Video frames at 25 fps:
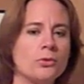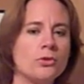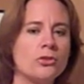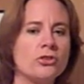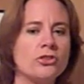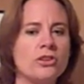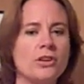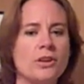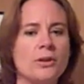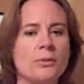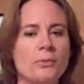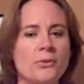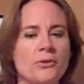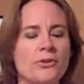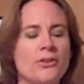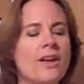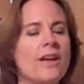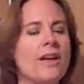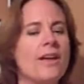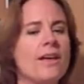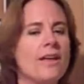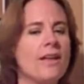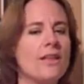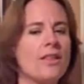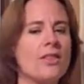ships
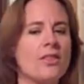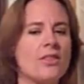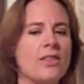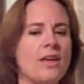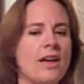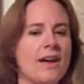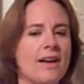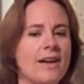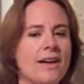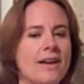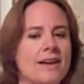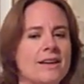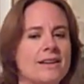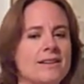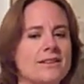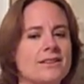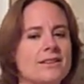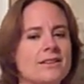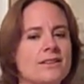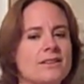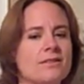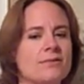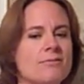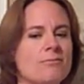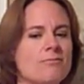that
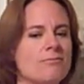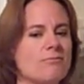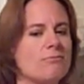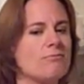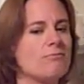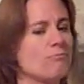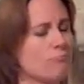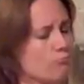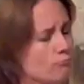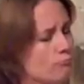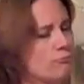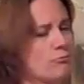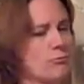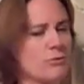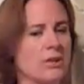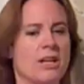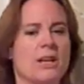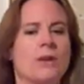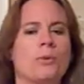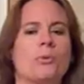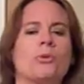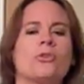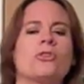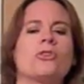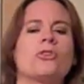
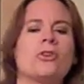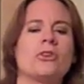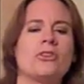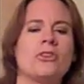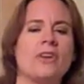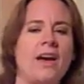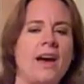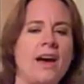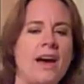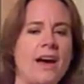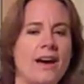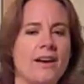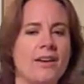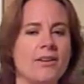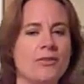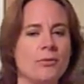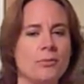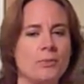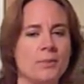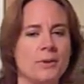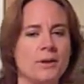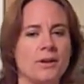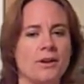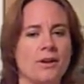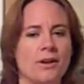it was good to
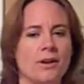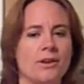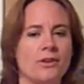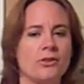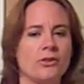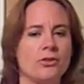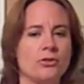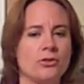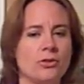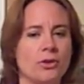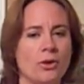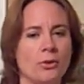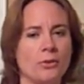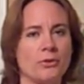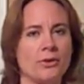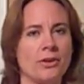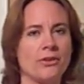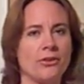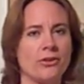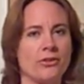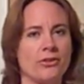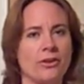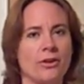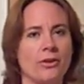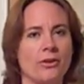have because you don't
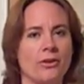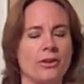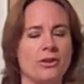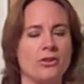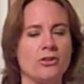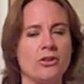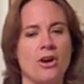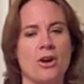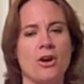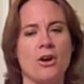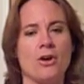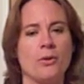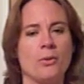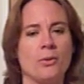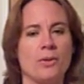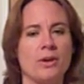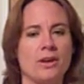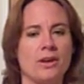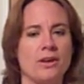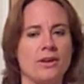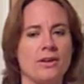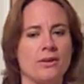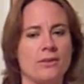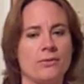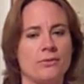necessarily know
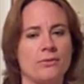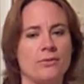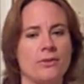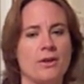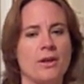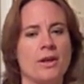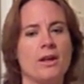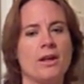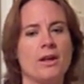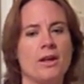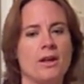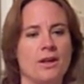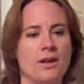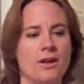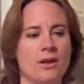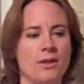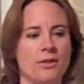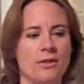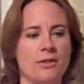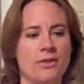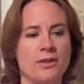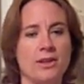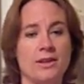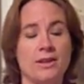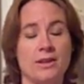if
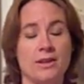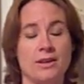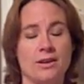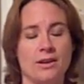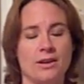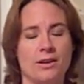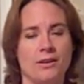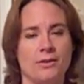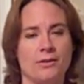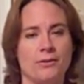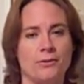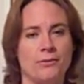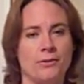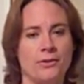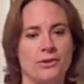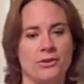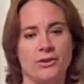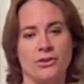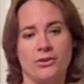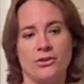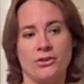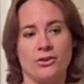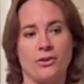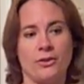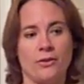the
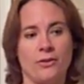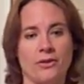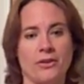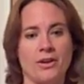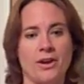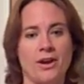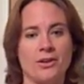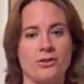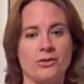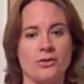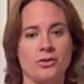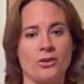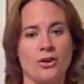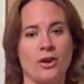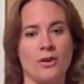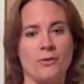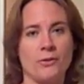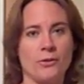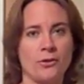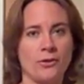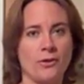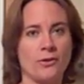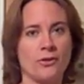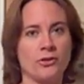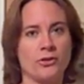physician or the doctor's
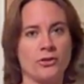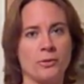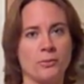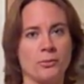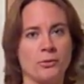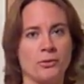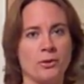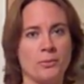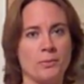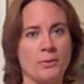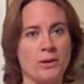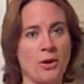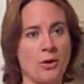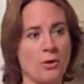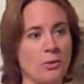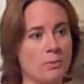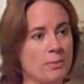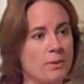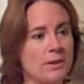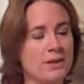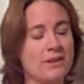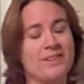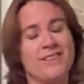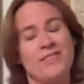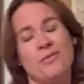office on the ship is going to be
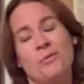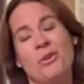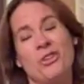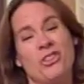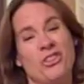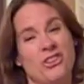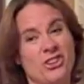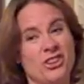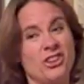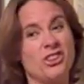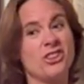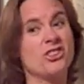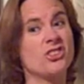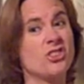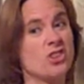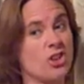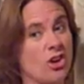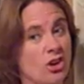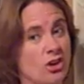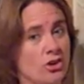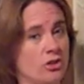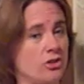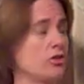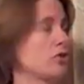open and what they're going to charge